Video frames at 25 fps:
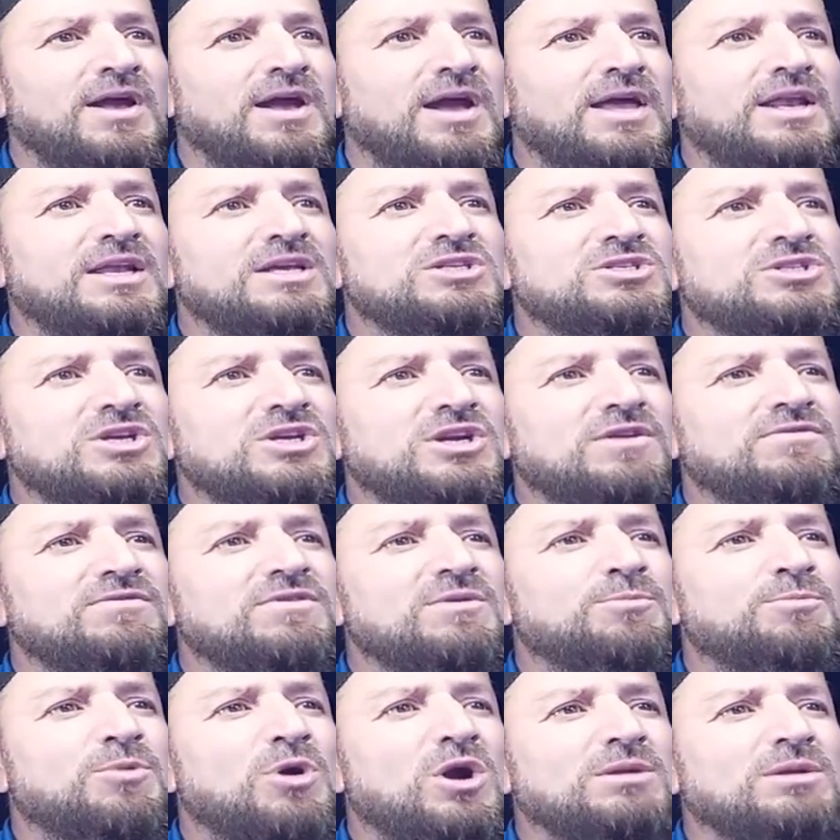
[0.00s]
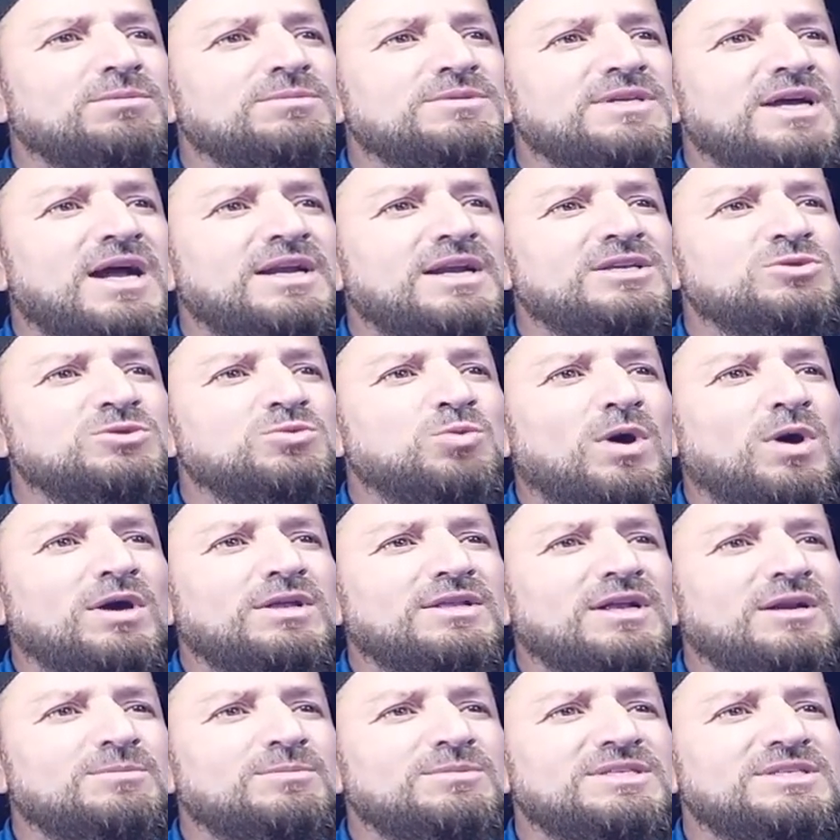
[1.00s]
Instead, if the bottom side is 1,
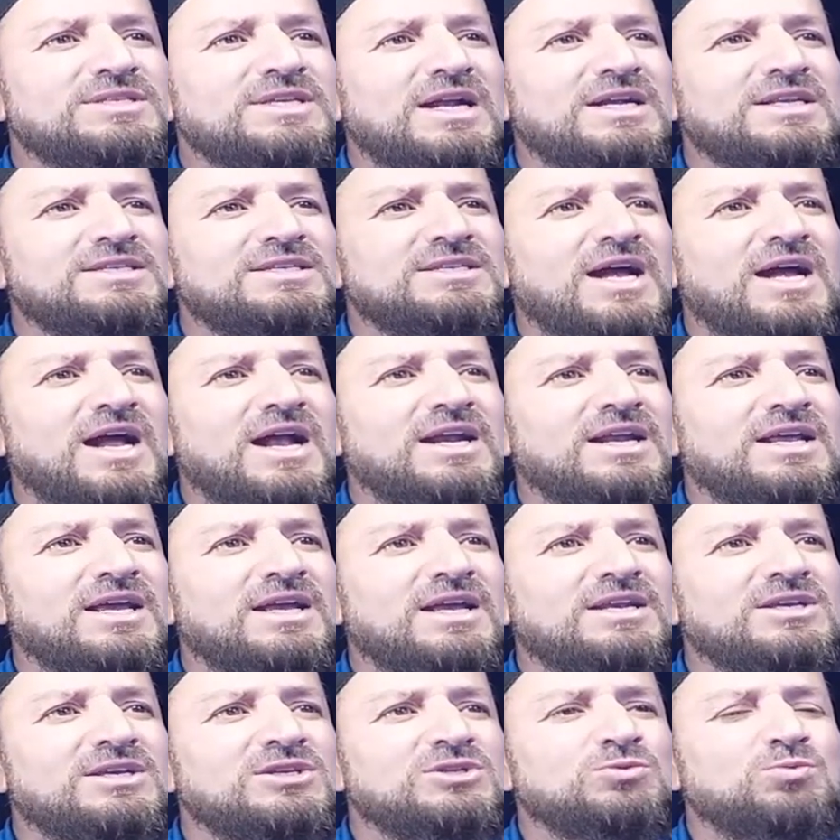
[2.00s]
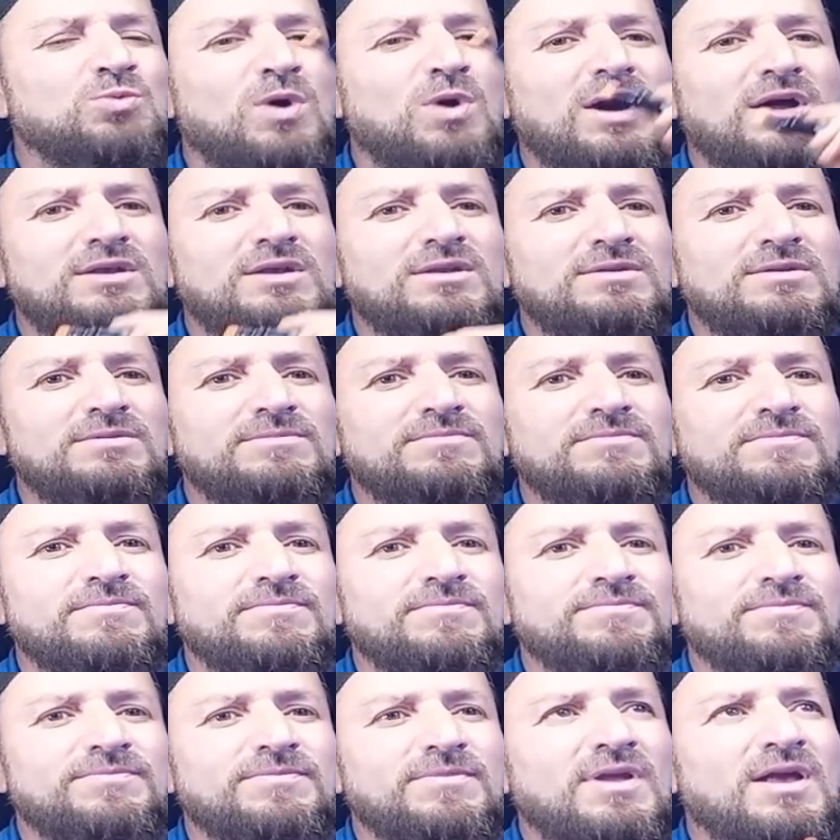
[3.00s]
that means set side it is 1
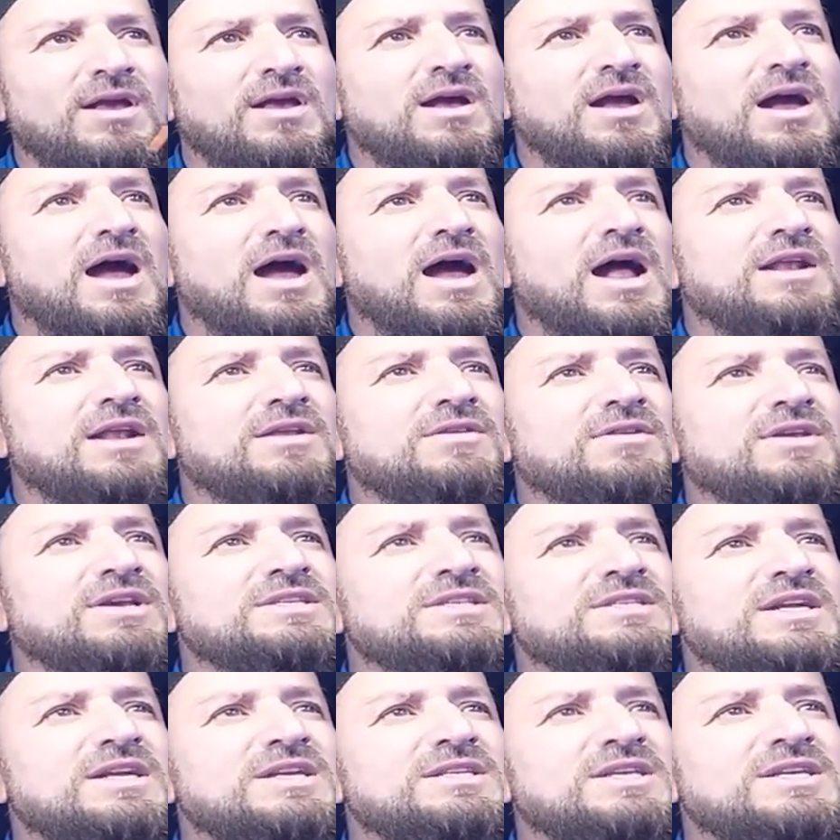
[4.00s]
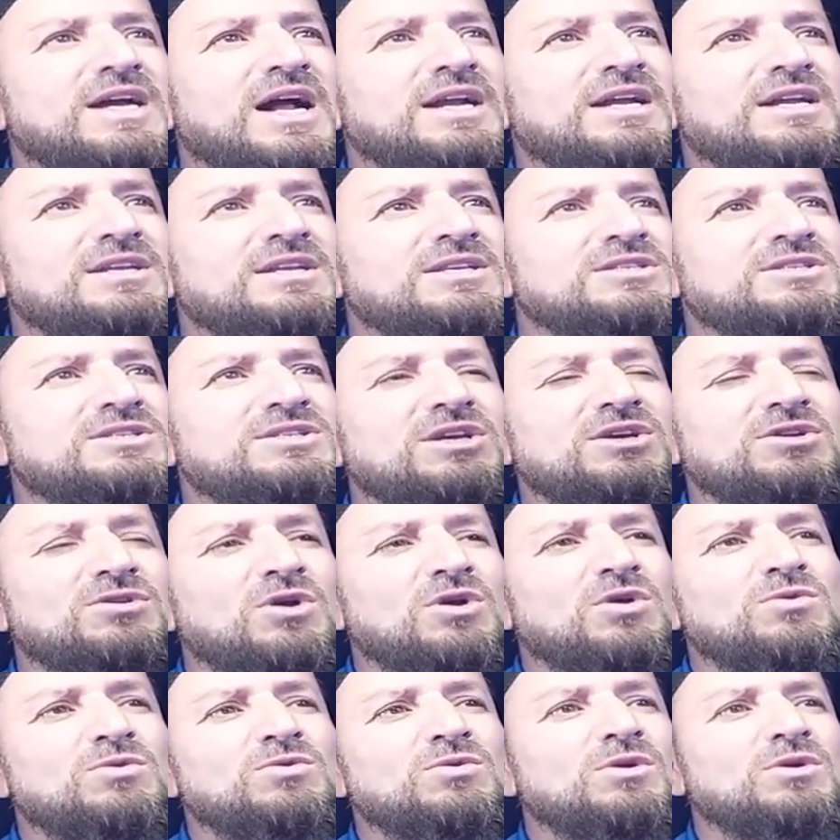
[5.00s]
and reset side it is
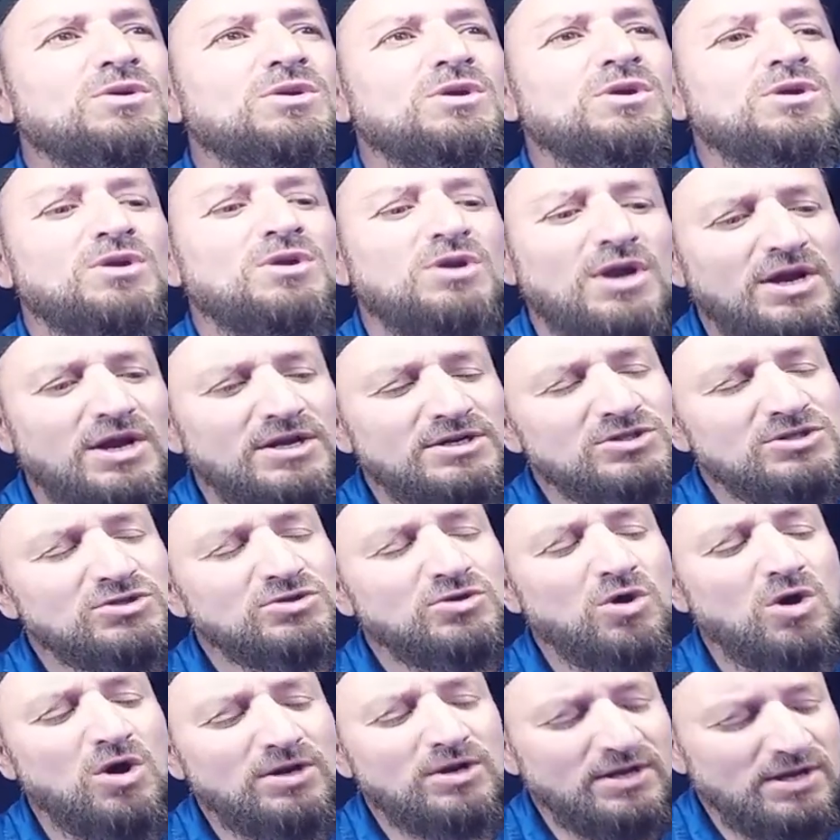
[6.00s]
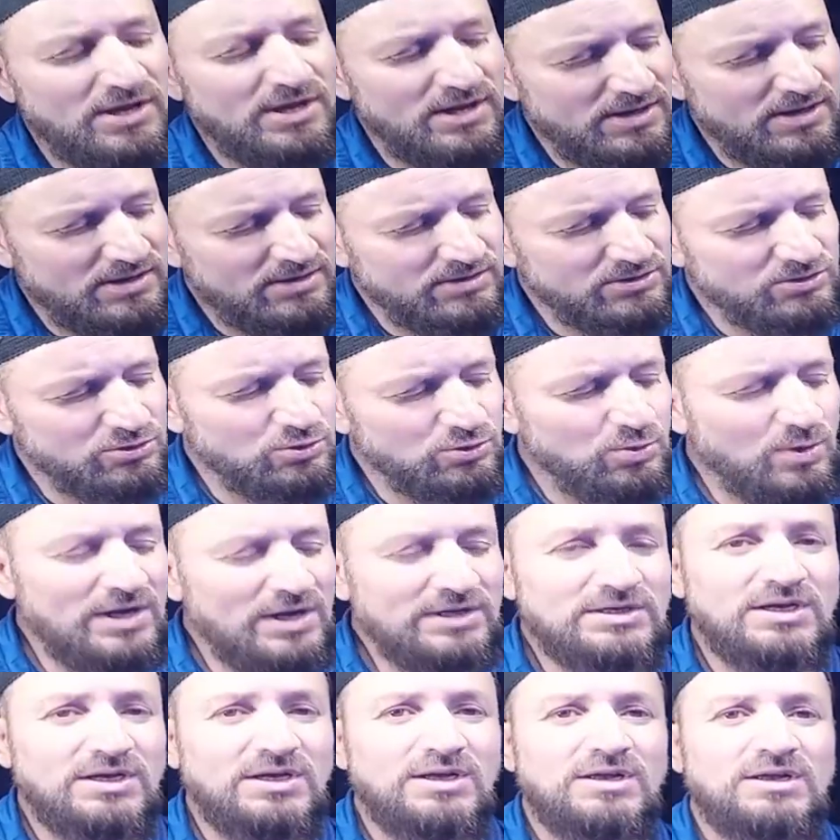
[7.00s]
0, it's gonna do
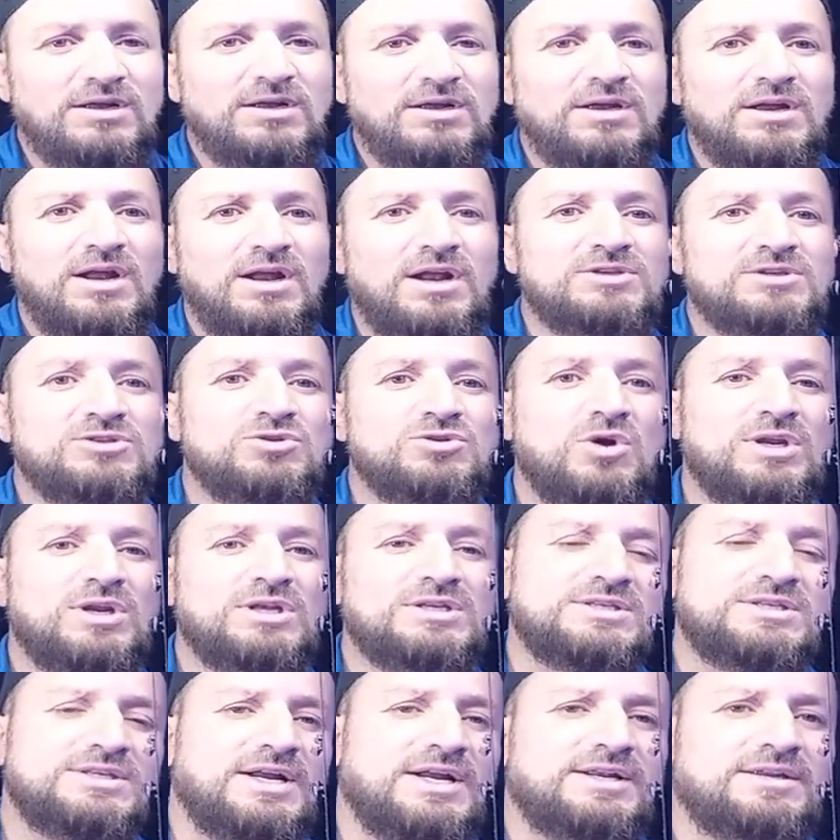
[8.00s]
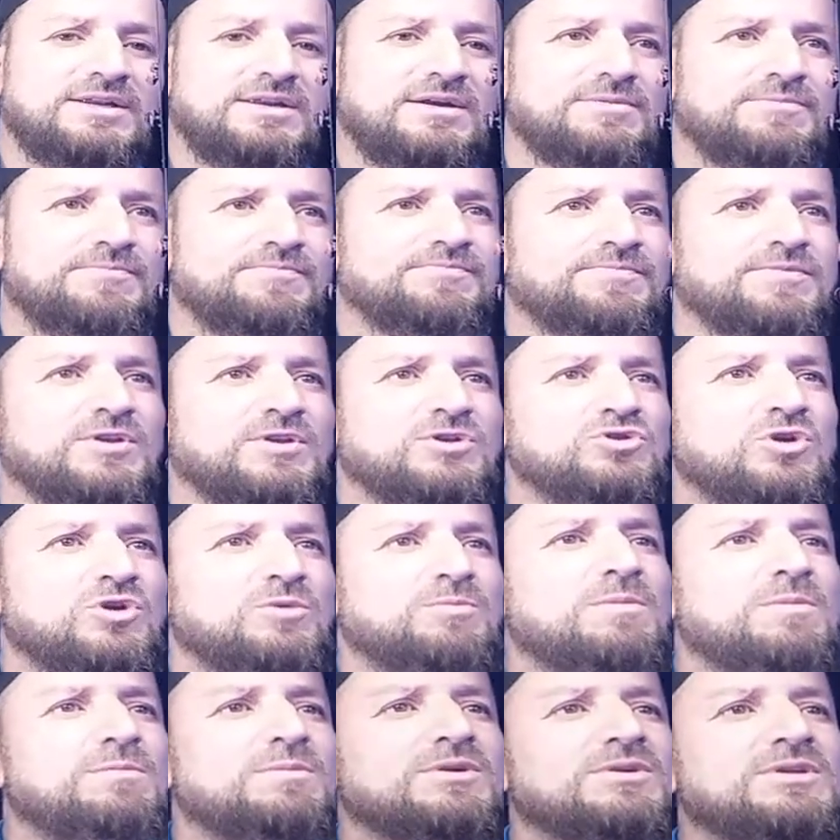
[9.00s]
what? It's gonna set. So
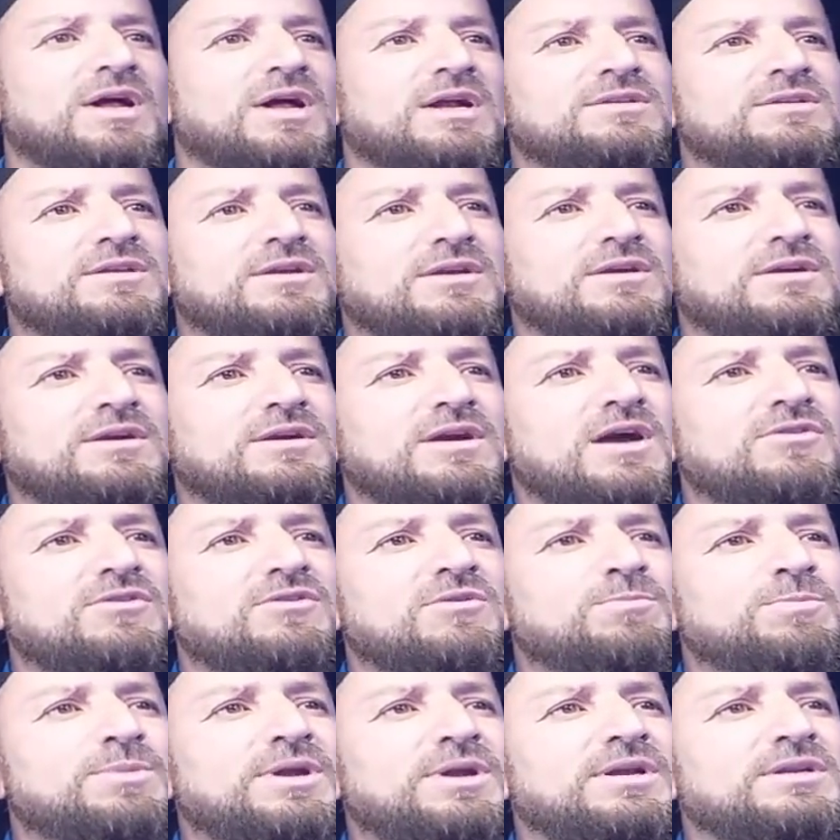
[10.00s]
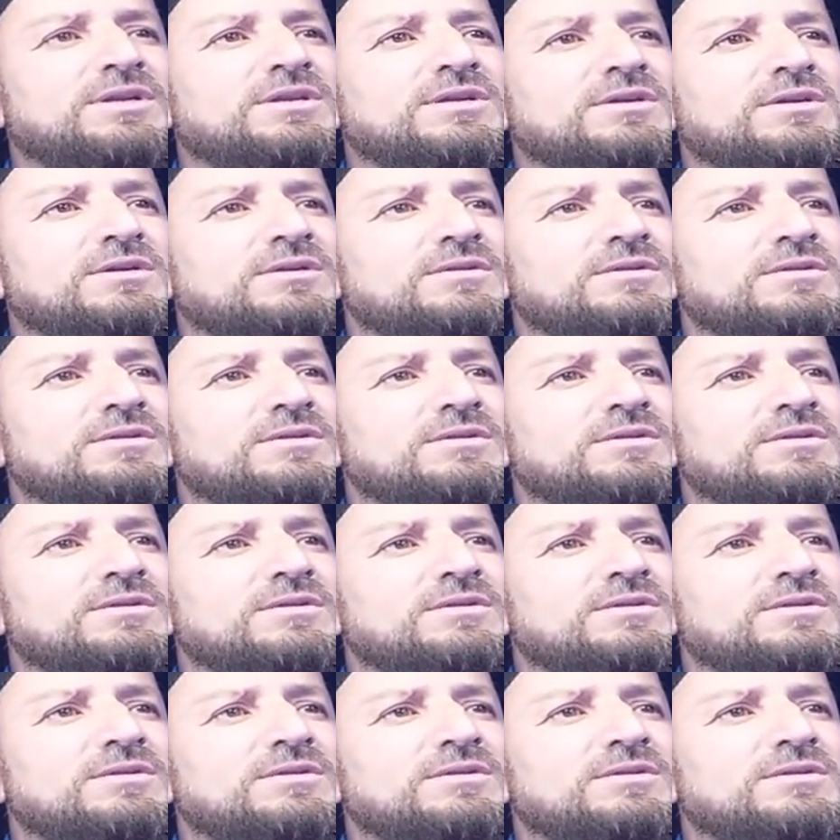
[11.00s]
remember that thing. I repeat.